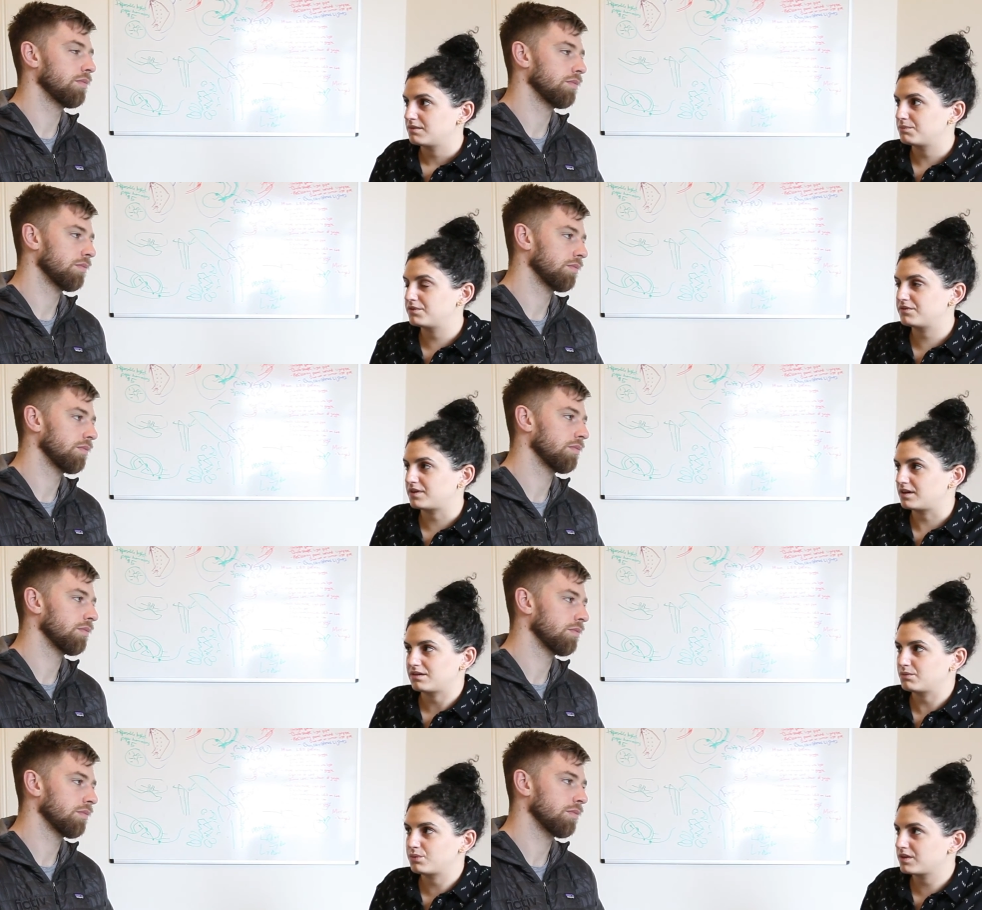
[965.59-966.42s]

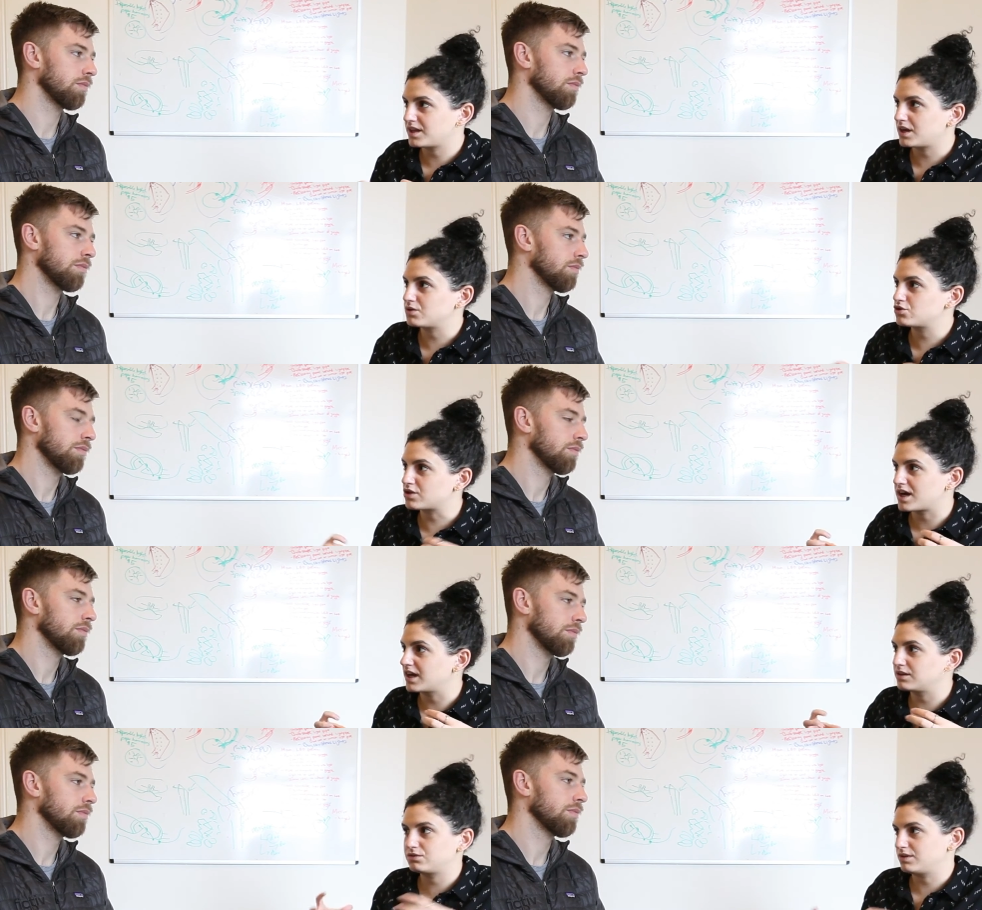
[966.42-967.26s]
Speaker 1: but without
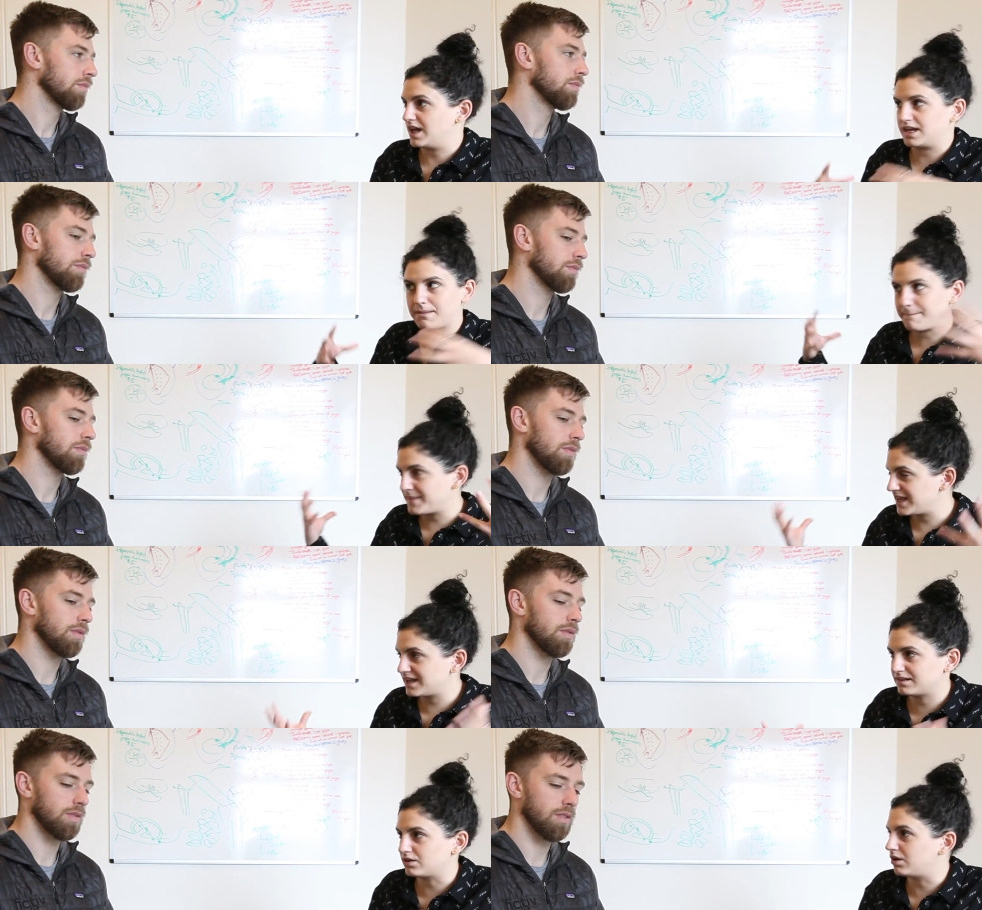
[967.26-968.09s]
trying to like
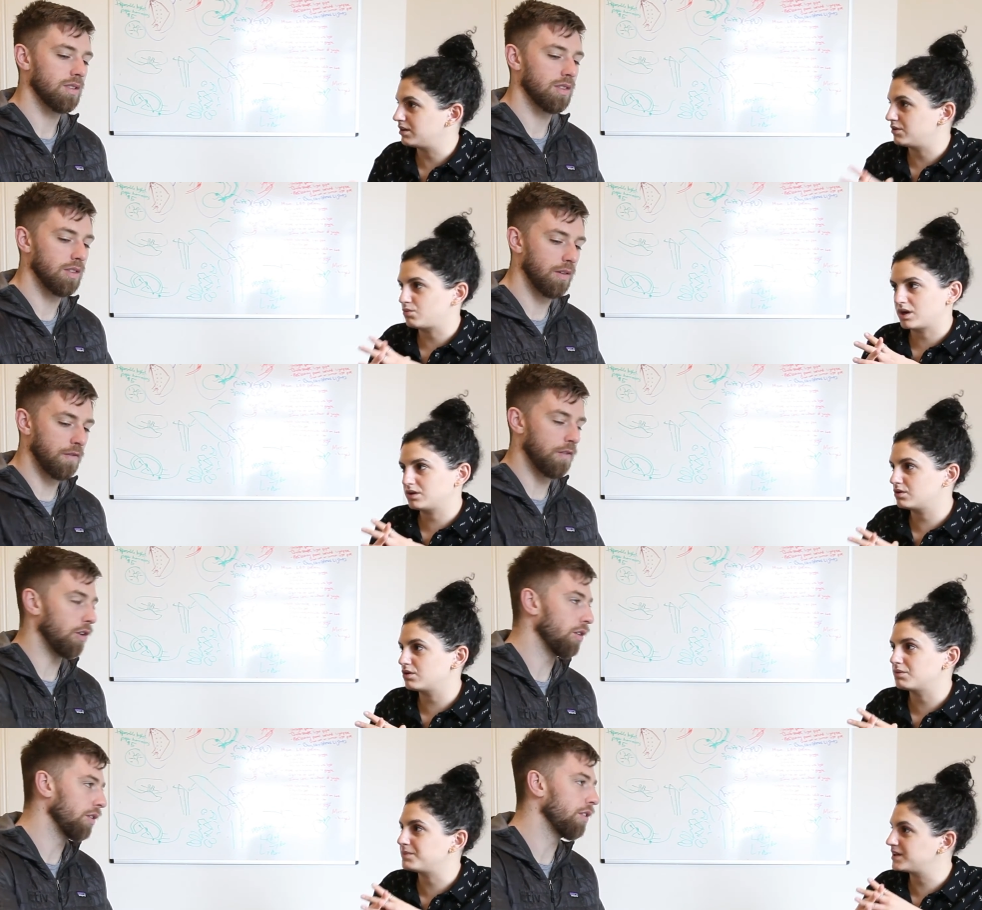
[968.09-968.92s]
make it all in one
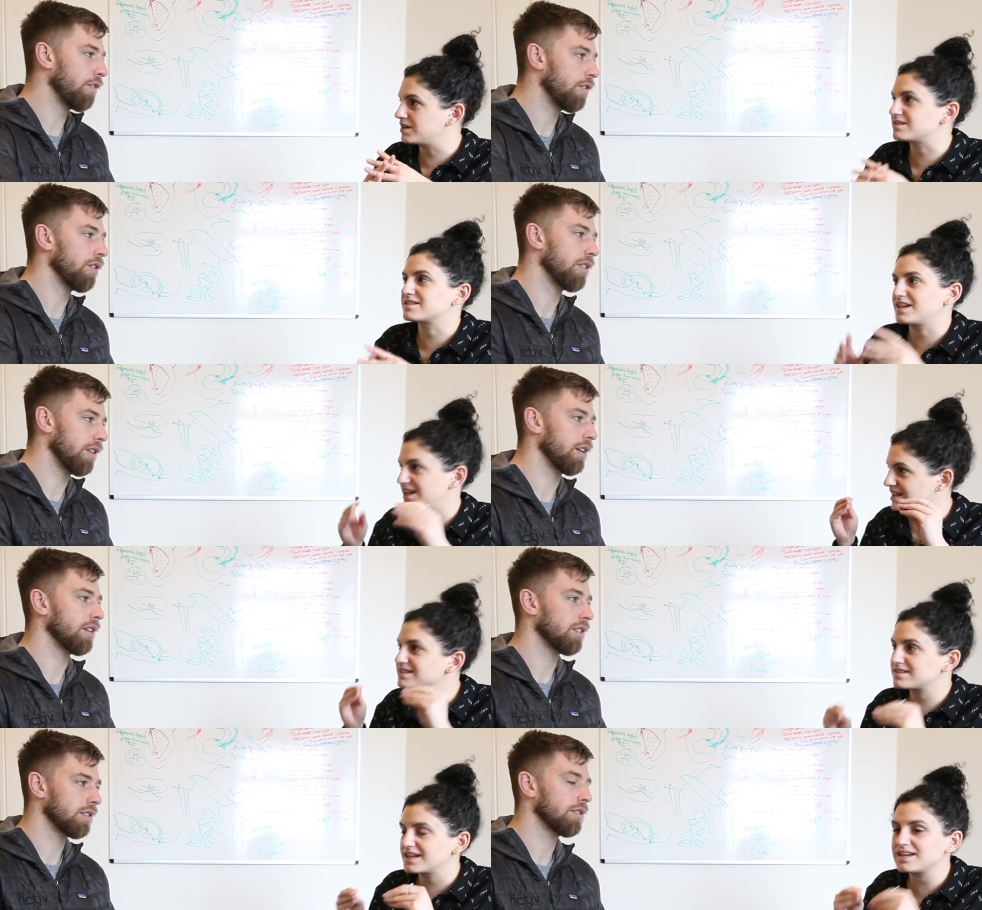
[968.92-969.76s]
go because
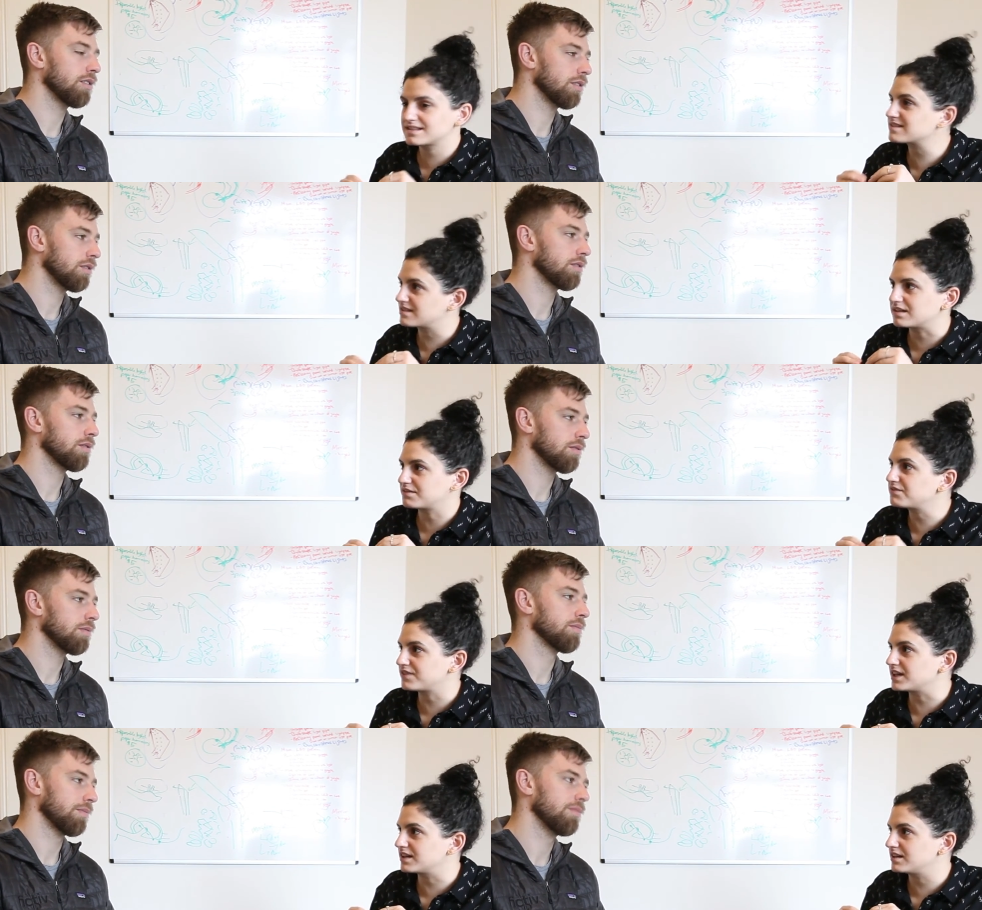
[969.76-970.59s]
it's it's gonna
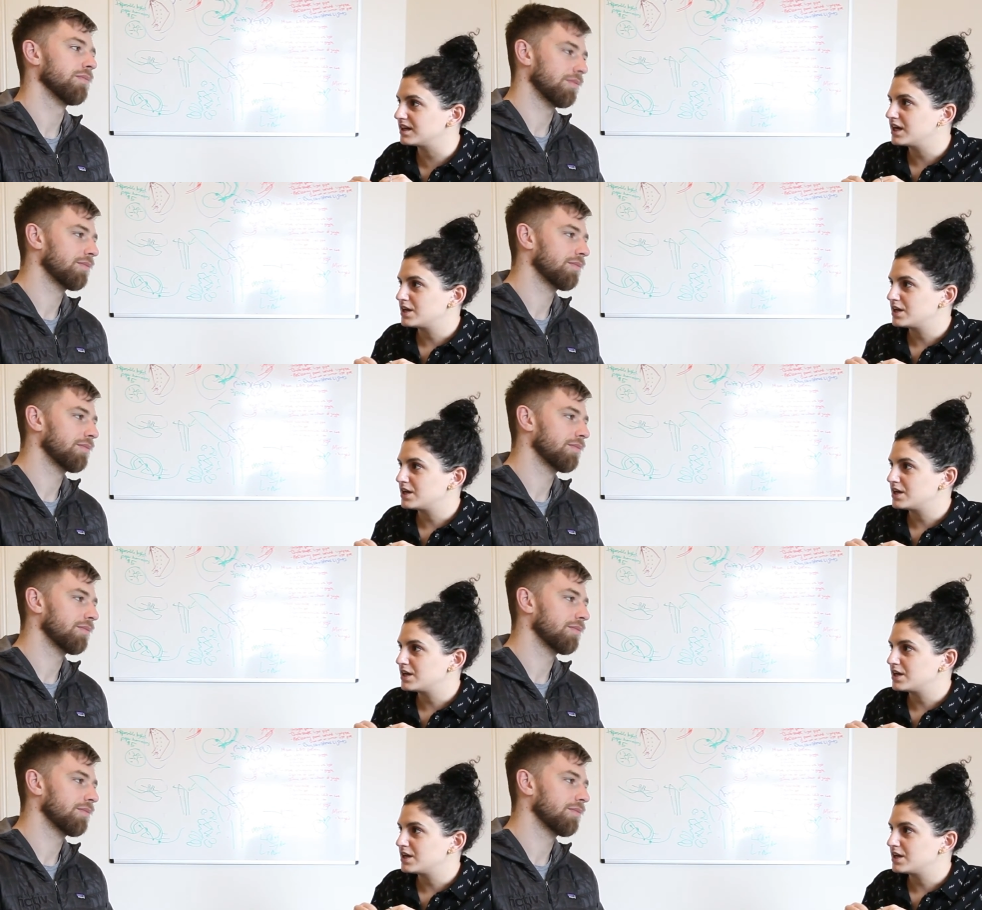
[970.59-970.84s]
fail